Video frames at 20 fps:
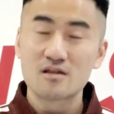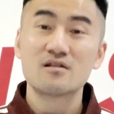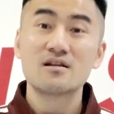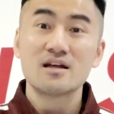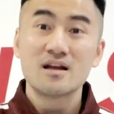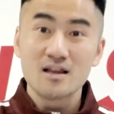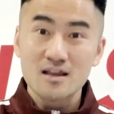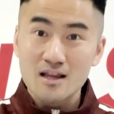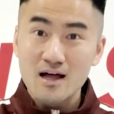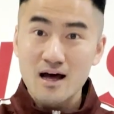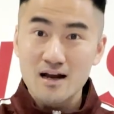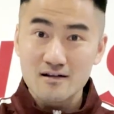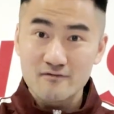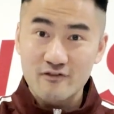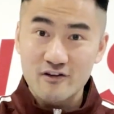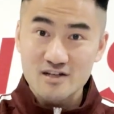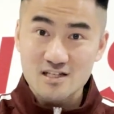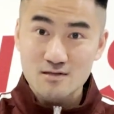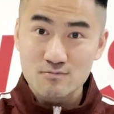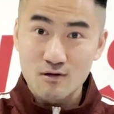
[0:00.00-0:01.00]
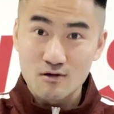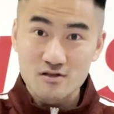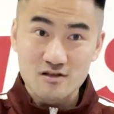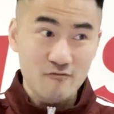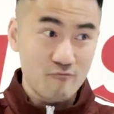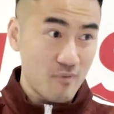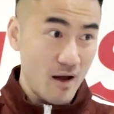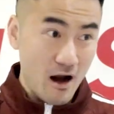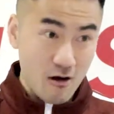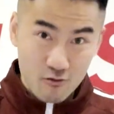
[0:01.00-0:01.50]
You need a lot of
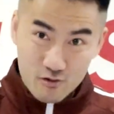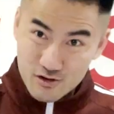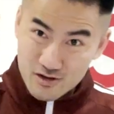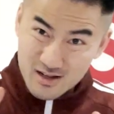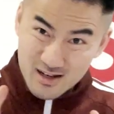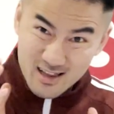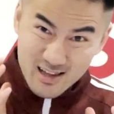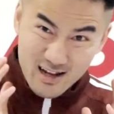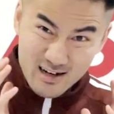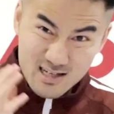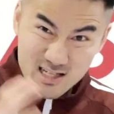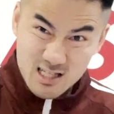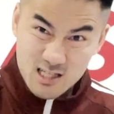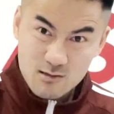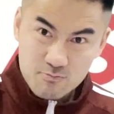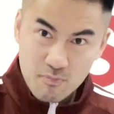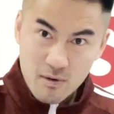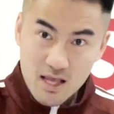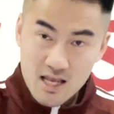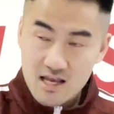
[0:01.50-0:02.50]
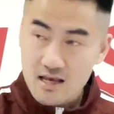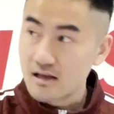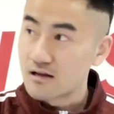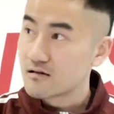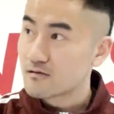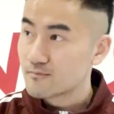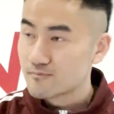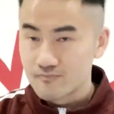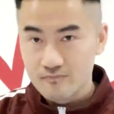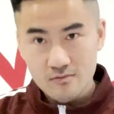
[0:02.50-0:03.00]
explosive power. You need a lot of
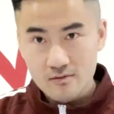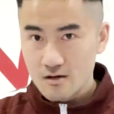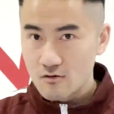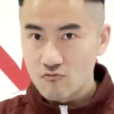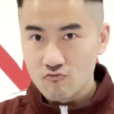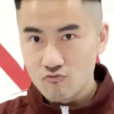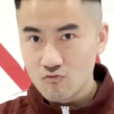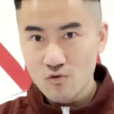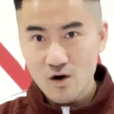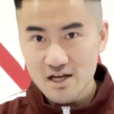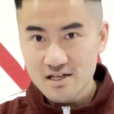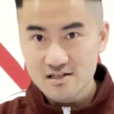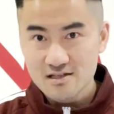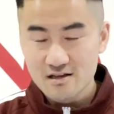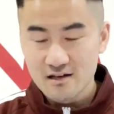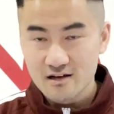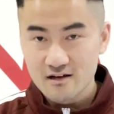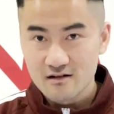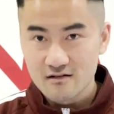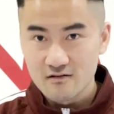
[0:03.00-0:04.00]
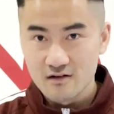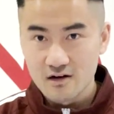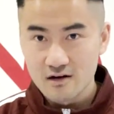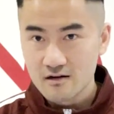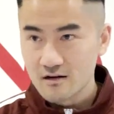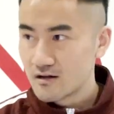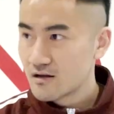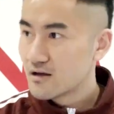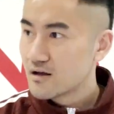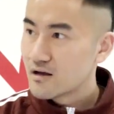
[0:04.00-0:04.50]
speed. Wrestling, right?
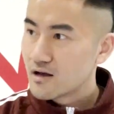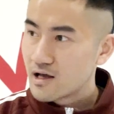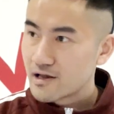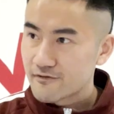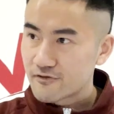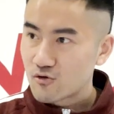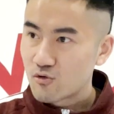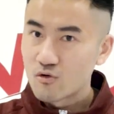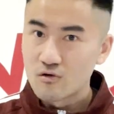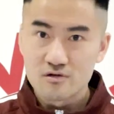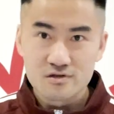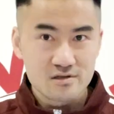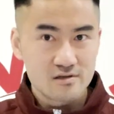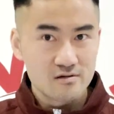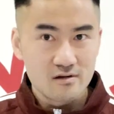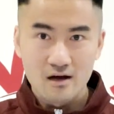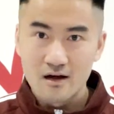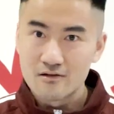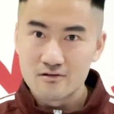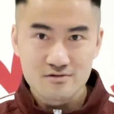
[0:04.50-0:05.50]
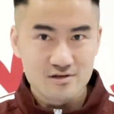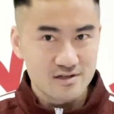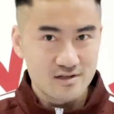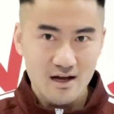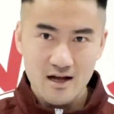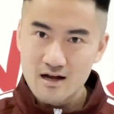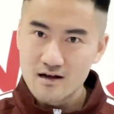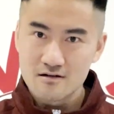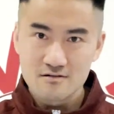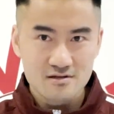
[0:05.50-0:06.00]
And of course, other
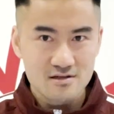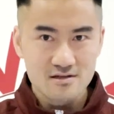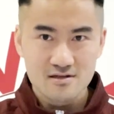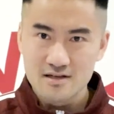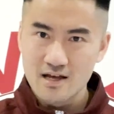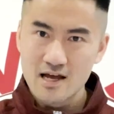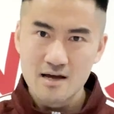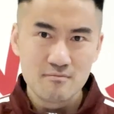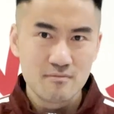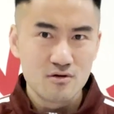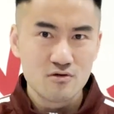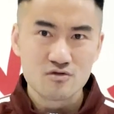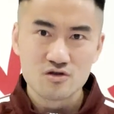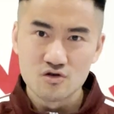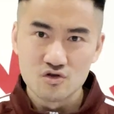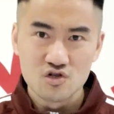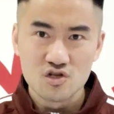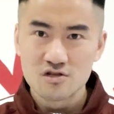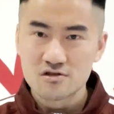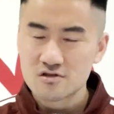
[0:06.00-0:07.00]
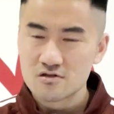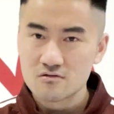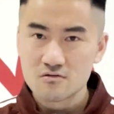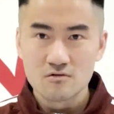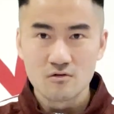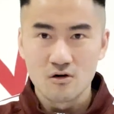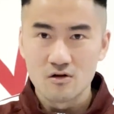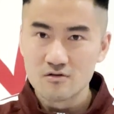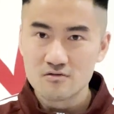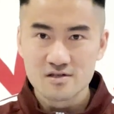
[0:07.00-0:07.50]
styles, sambo, jiu-jitsu,
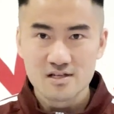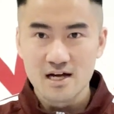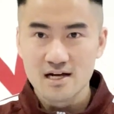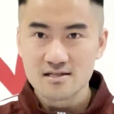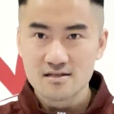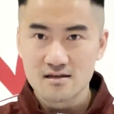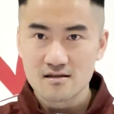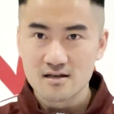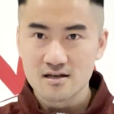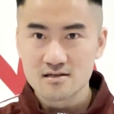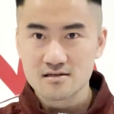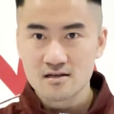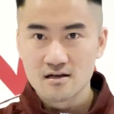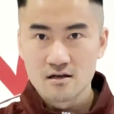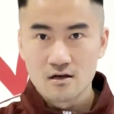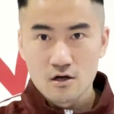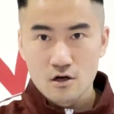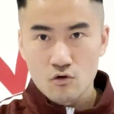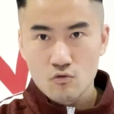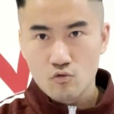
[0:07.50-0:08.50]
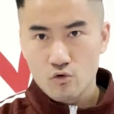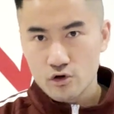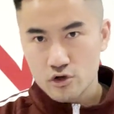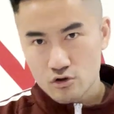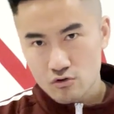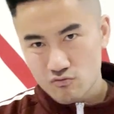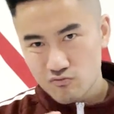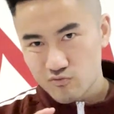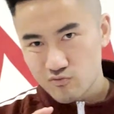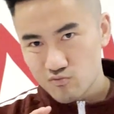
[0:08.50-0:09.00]
all those kinds of things where
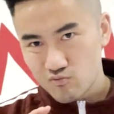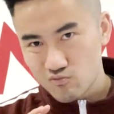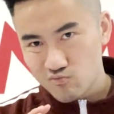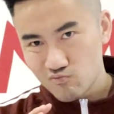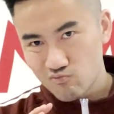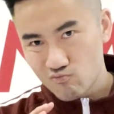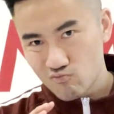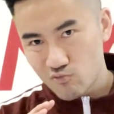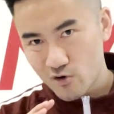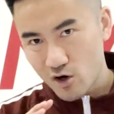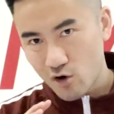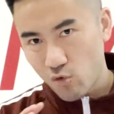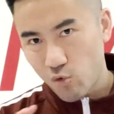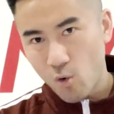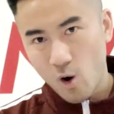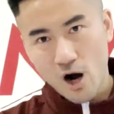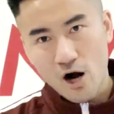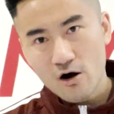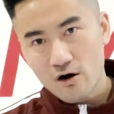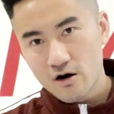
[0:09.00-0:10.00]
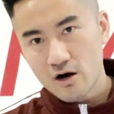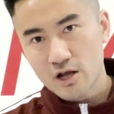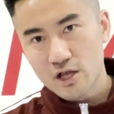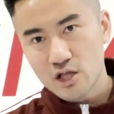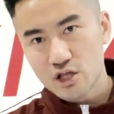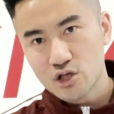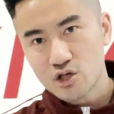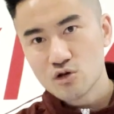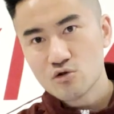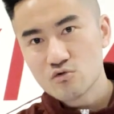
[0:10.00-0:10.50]
you require a
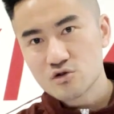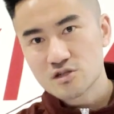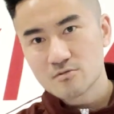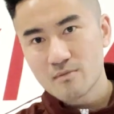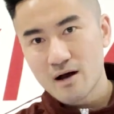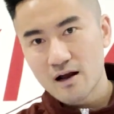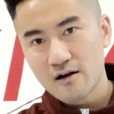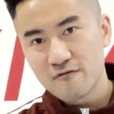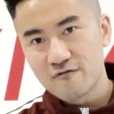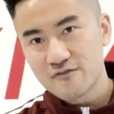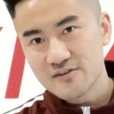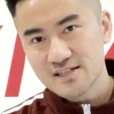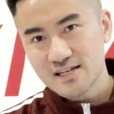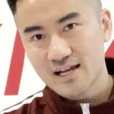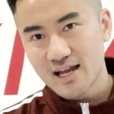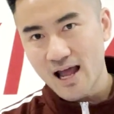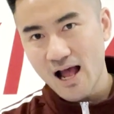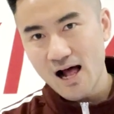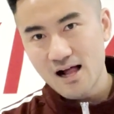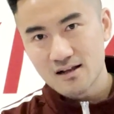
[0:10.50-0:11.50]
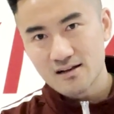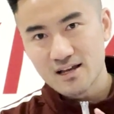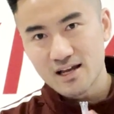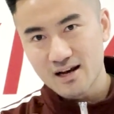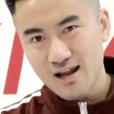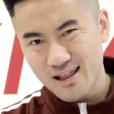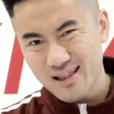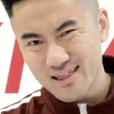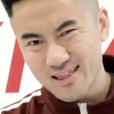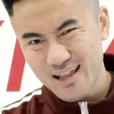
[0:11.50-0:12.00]
huge amount of physicality and
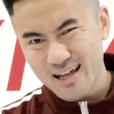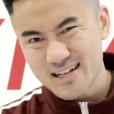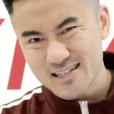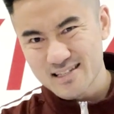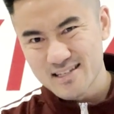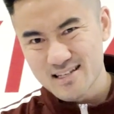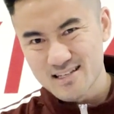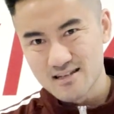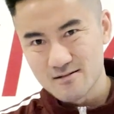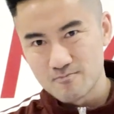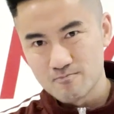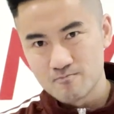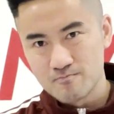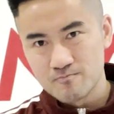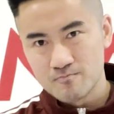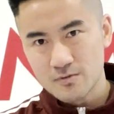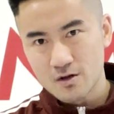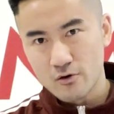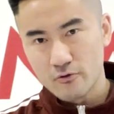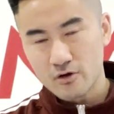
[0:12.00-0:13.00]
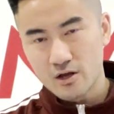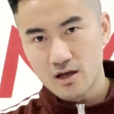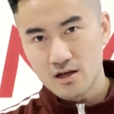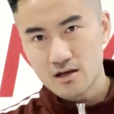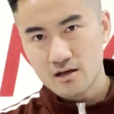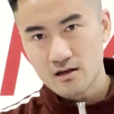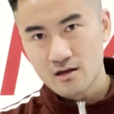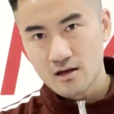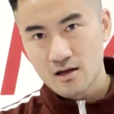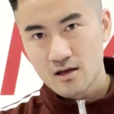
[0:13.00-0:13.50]
athleticism,
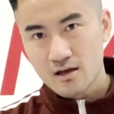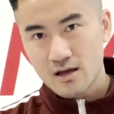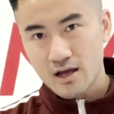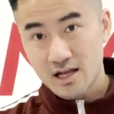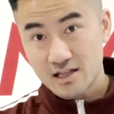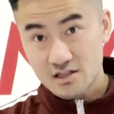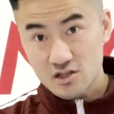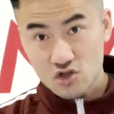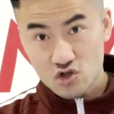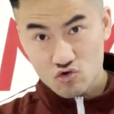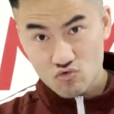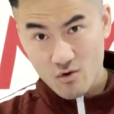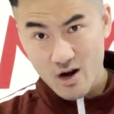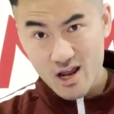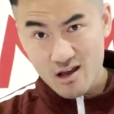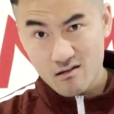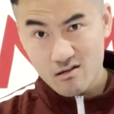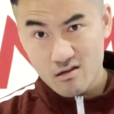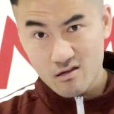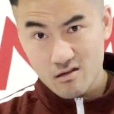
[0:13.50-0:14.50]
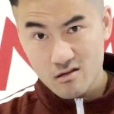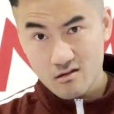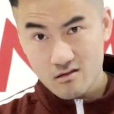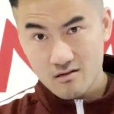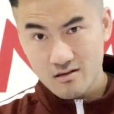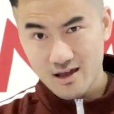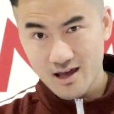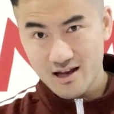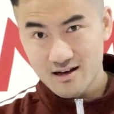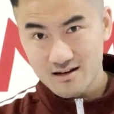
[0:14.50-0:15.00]
okay? And strength
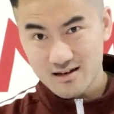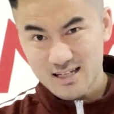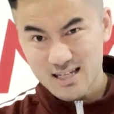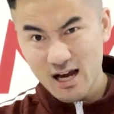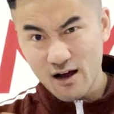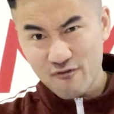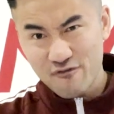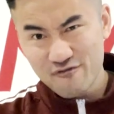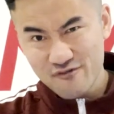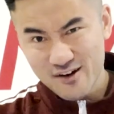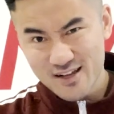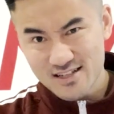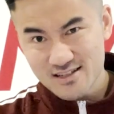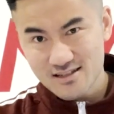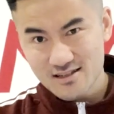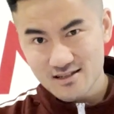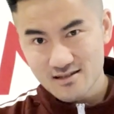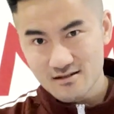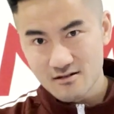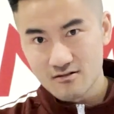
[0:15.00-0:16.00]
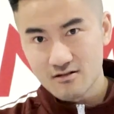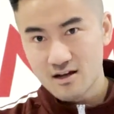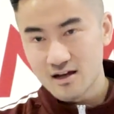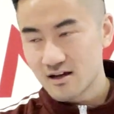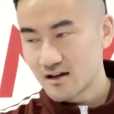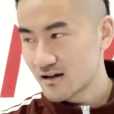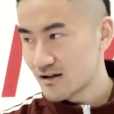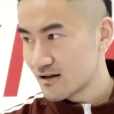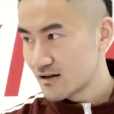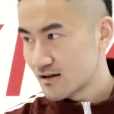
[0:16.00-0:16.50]
and toughness,
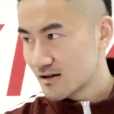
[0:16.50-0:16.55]
okay?